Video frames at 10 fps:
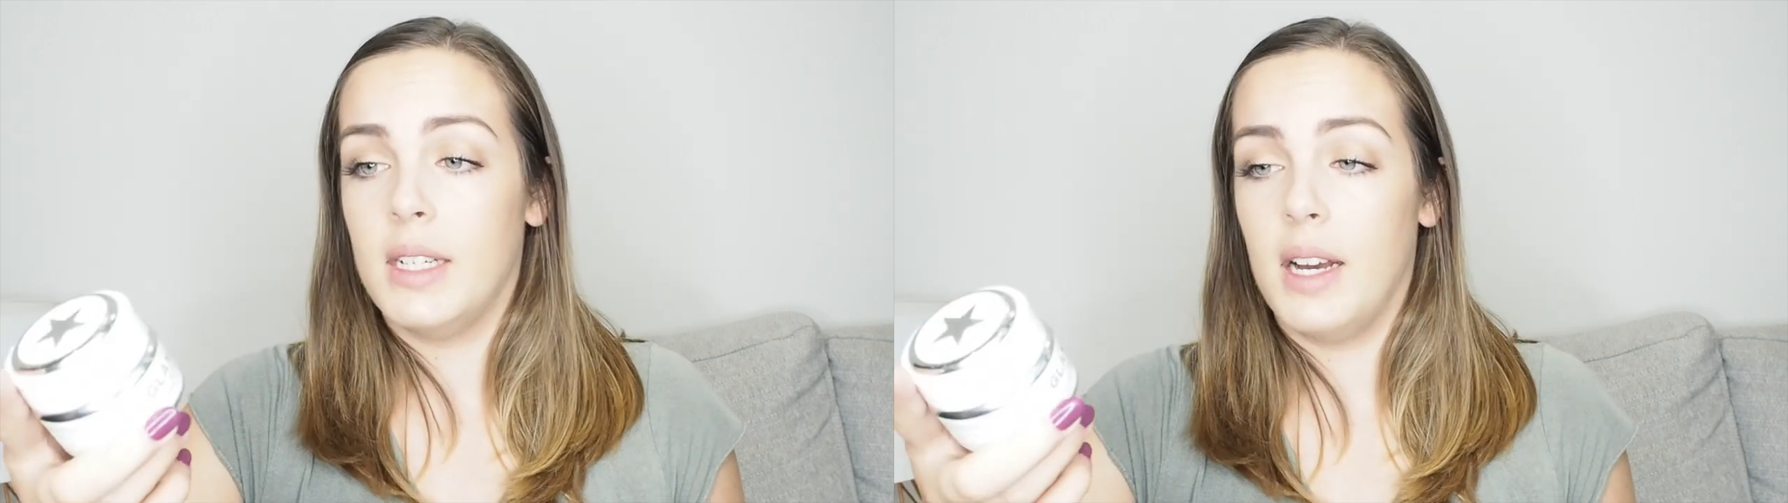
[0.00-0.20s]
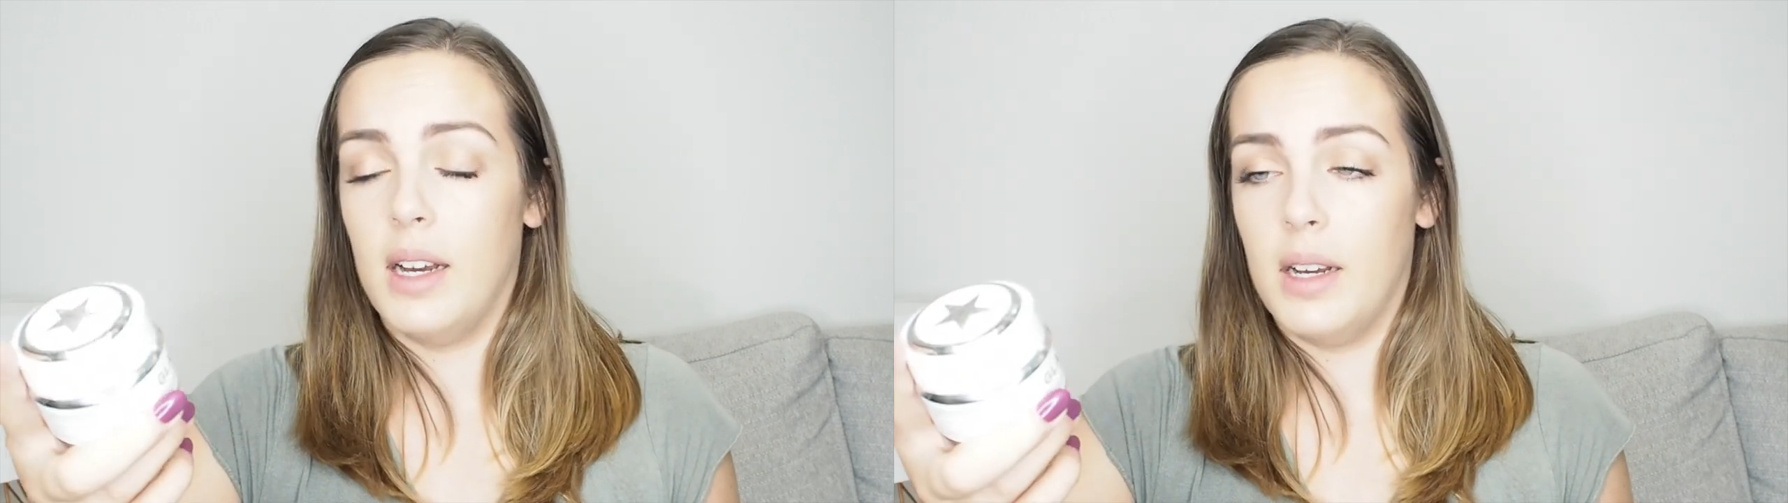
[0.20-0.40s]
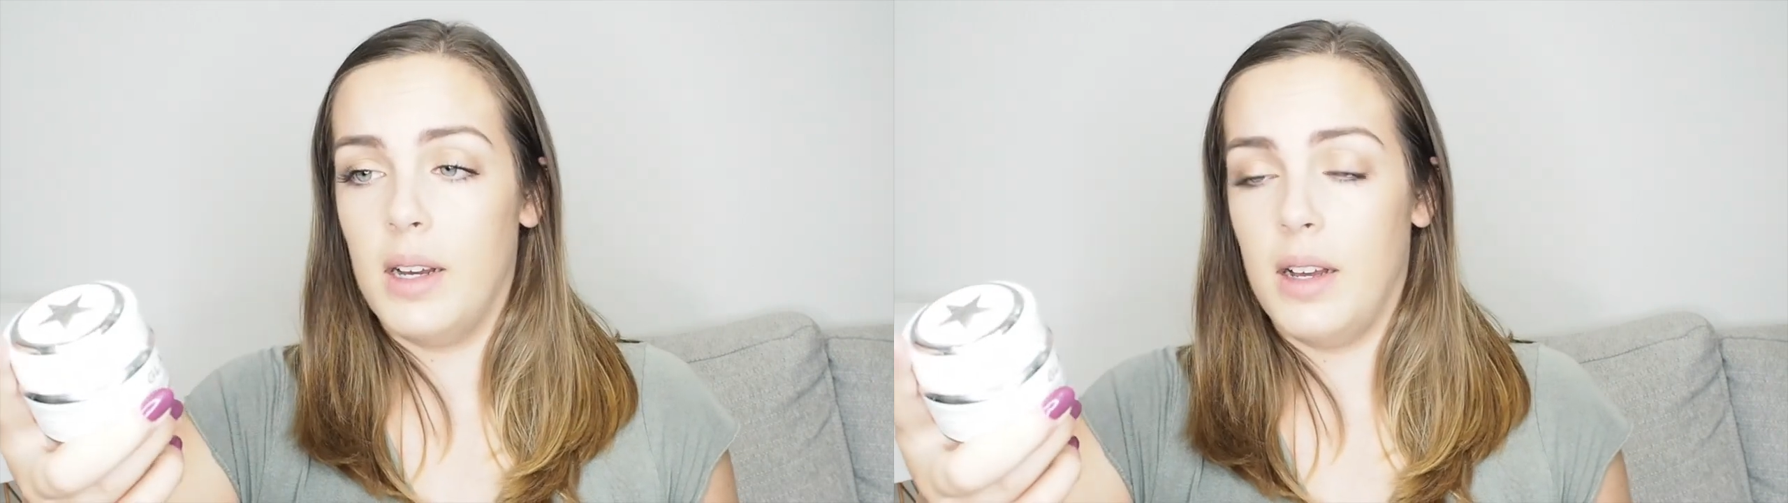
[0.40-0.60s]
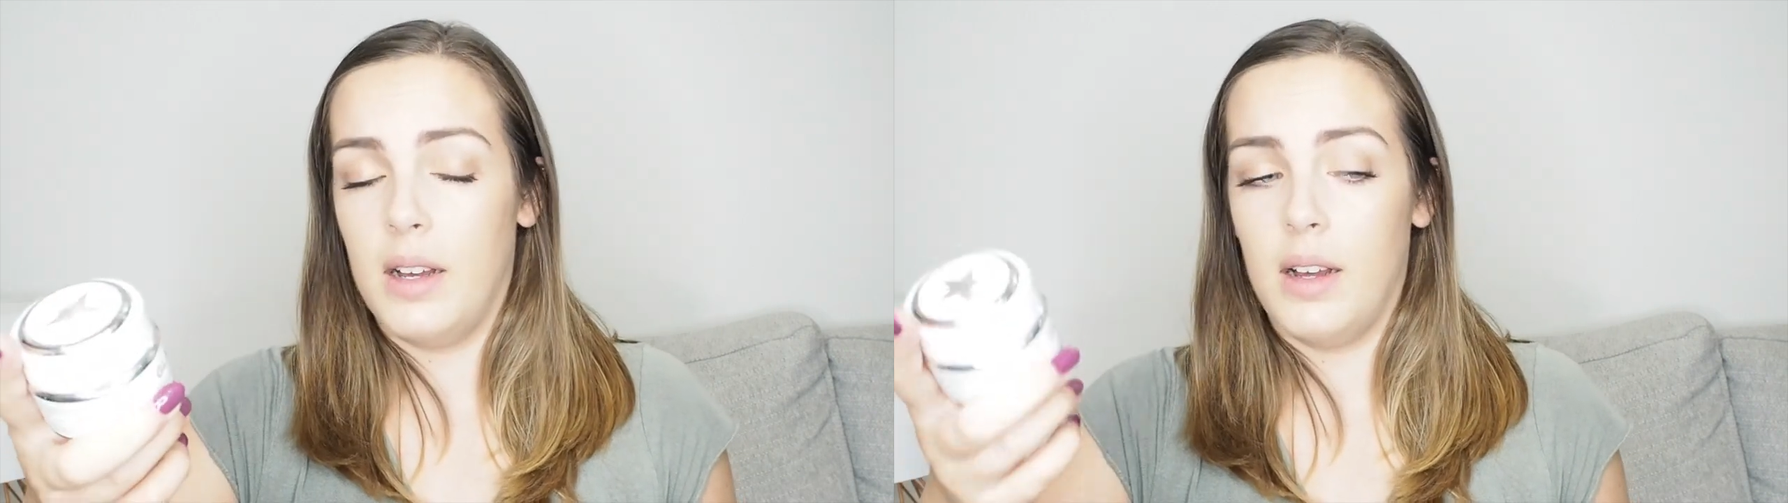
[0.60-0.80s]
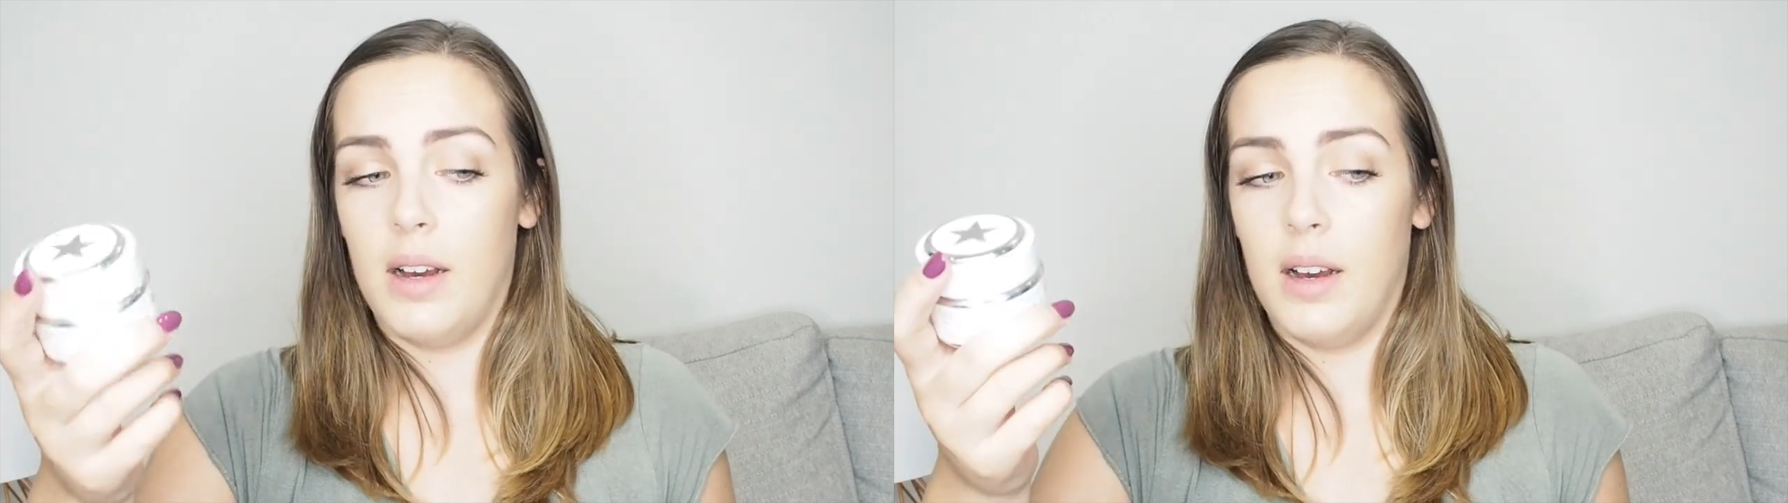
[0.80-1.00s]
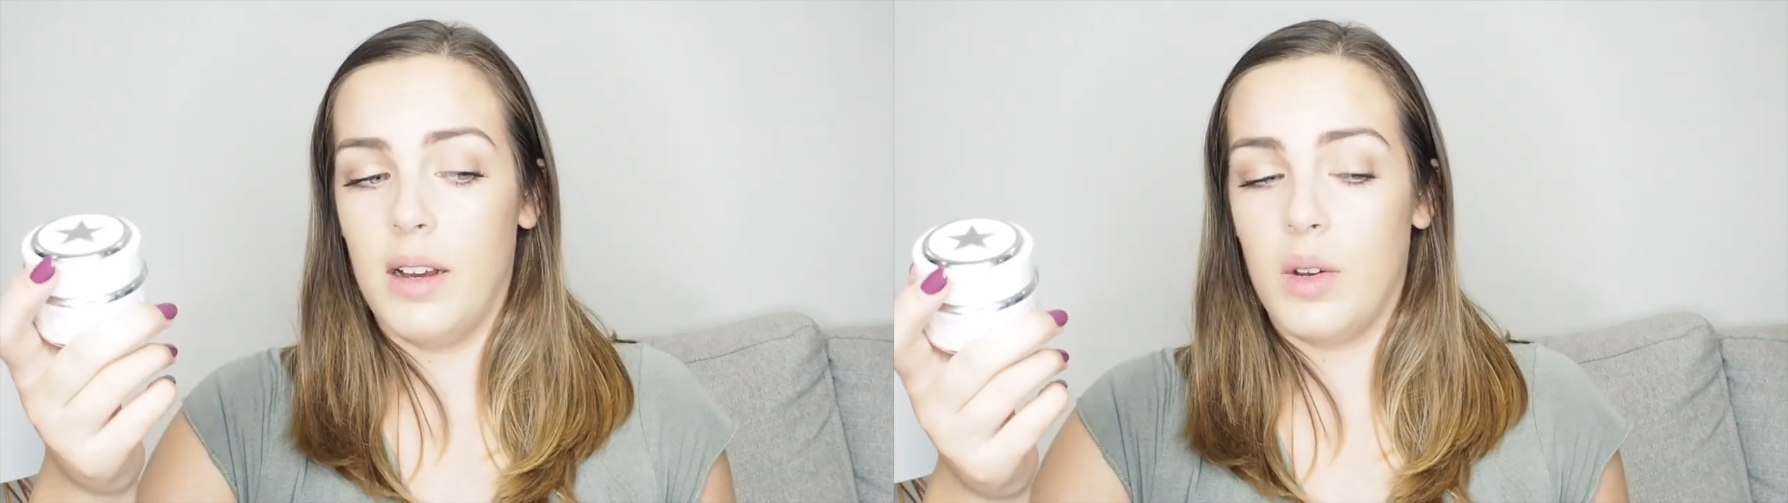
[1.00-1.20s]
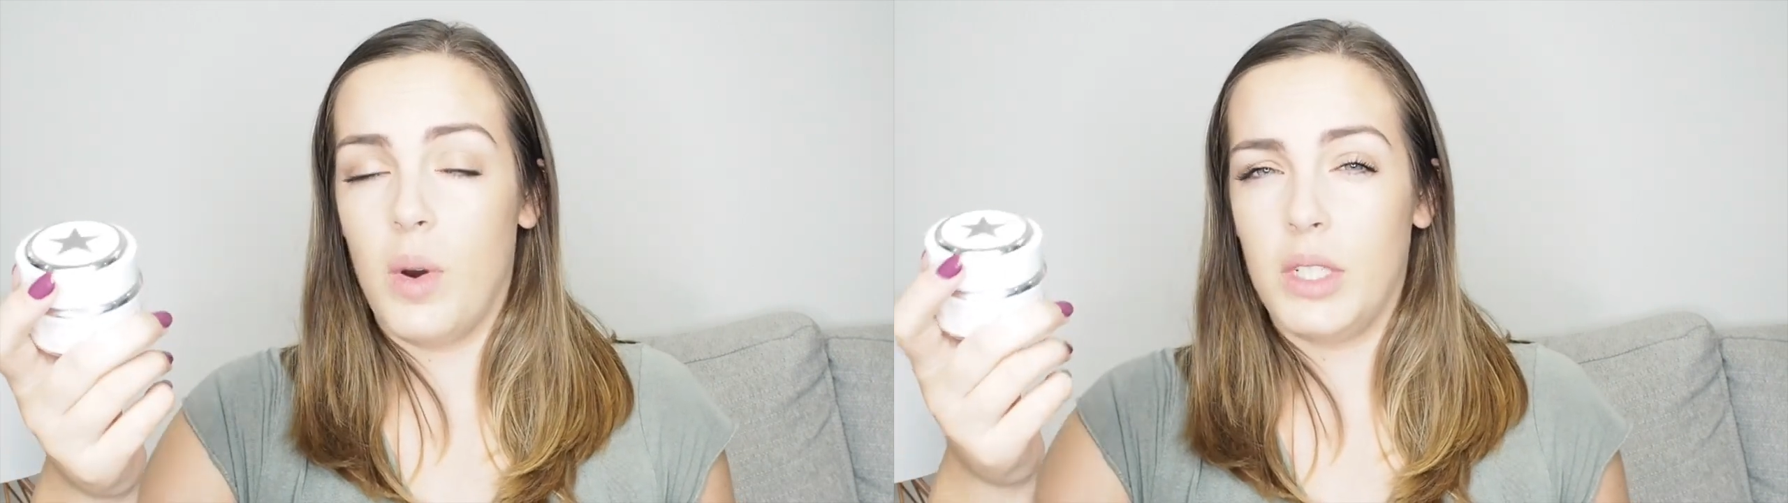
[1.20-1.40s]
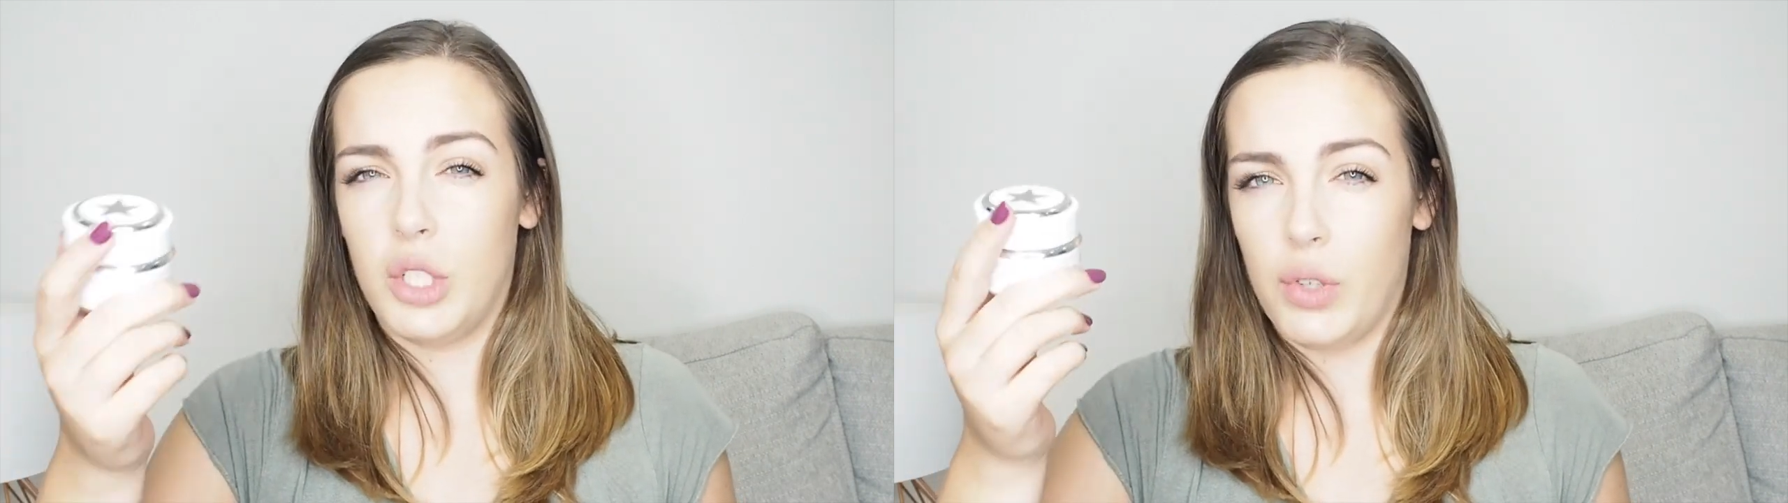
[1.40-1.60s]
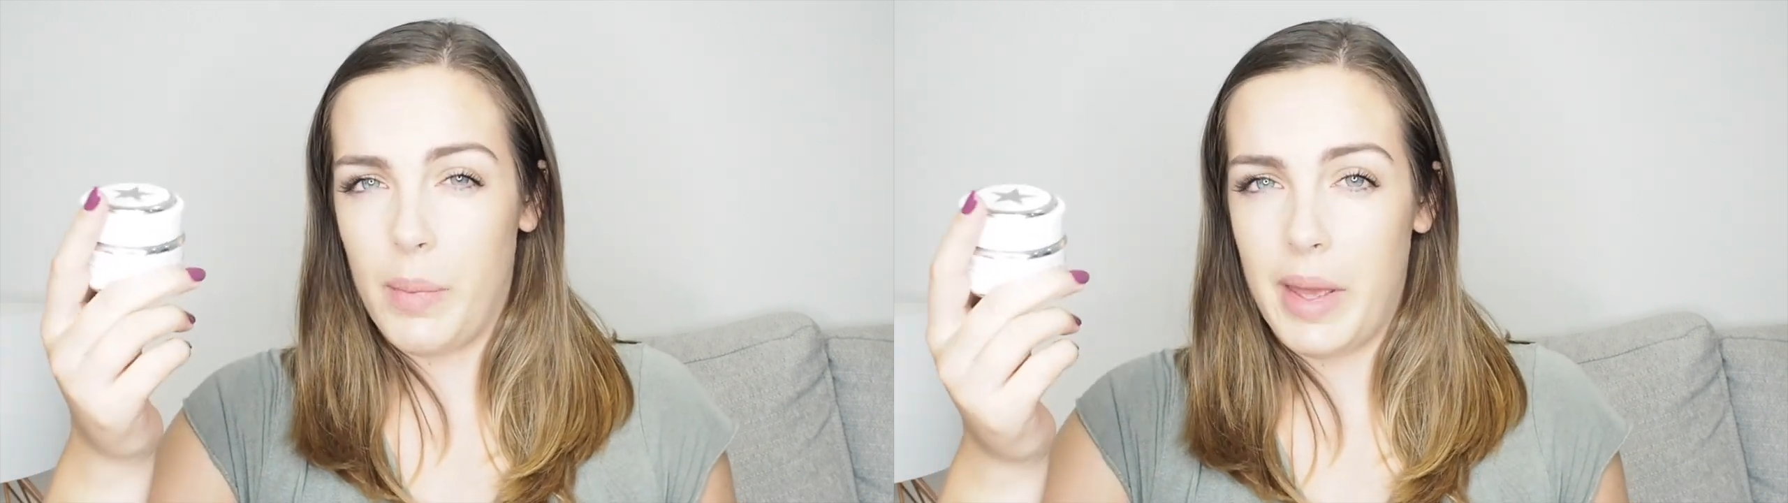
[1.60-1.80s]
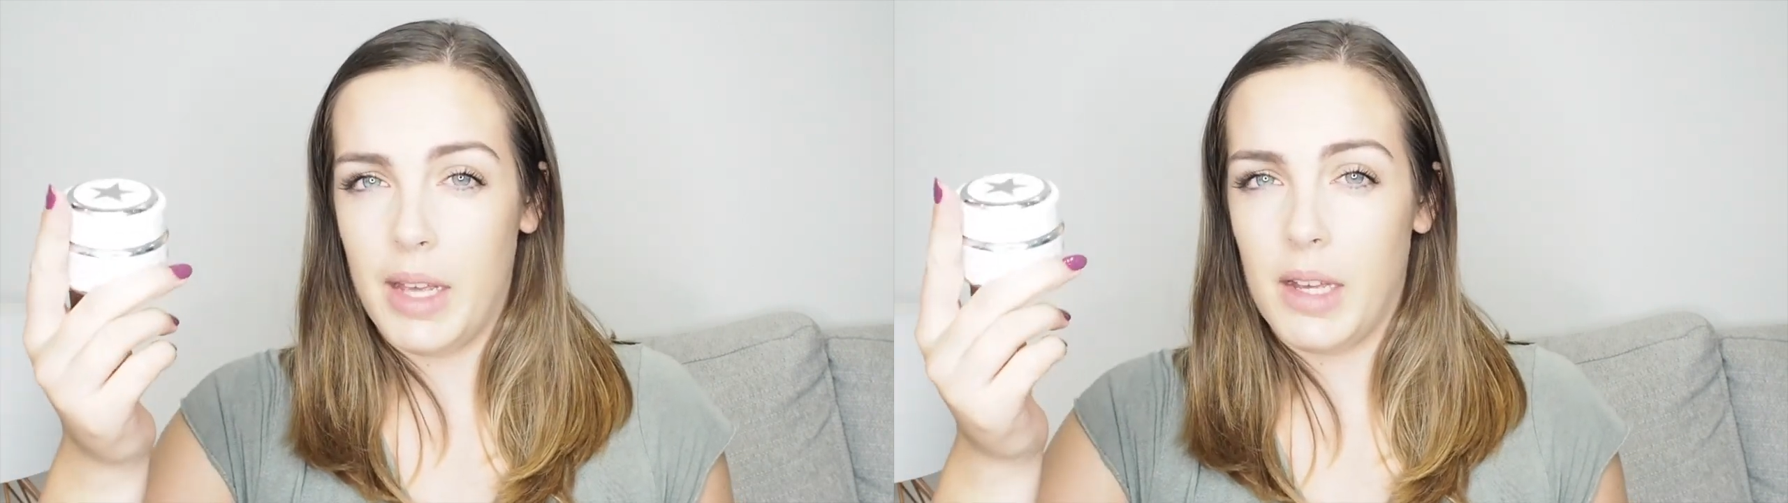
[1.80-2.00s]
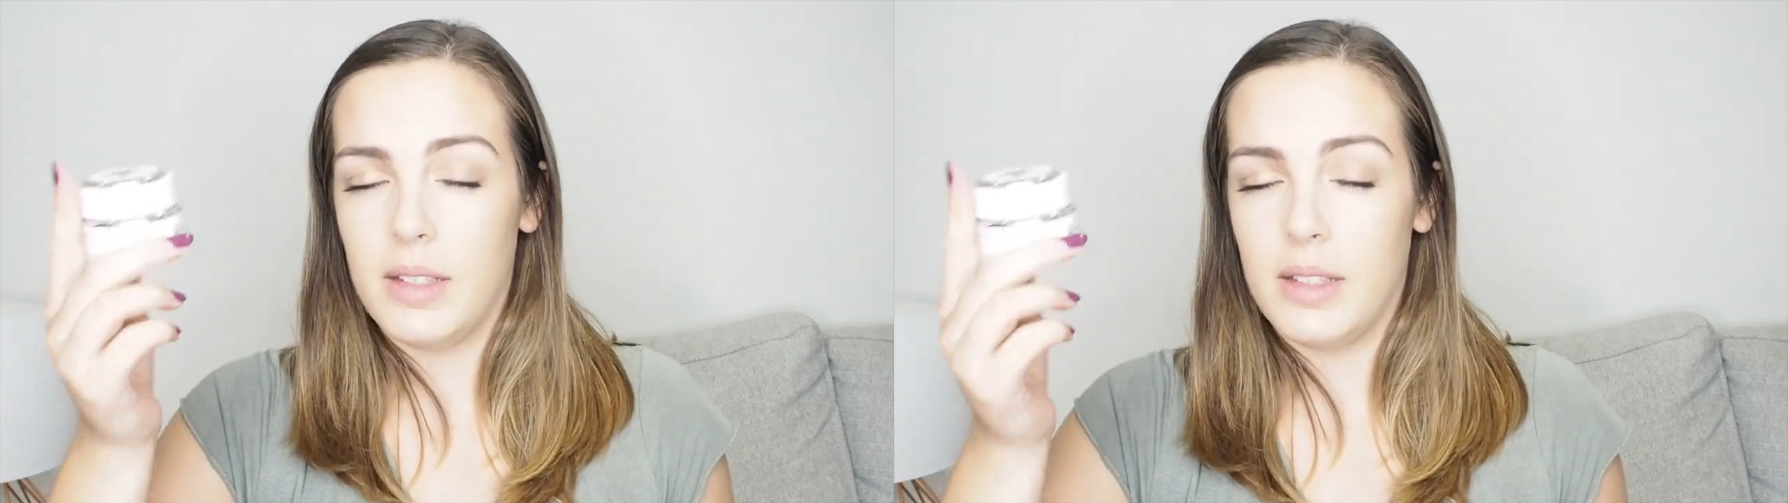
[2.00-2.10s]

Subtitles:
quite stripping,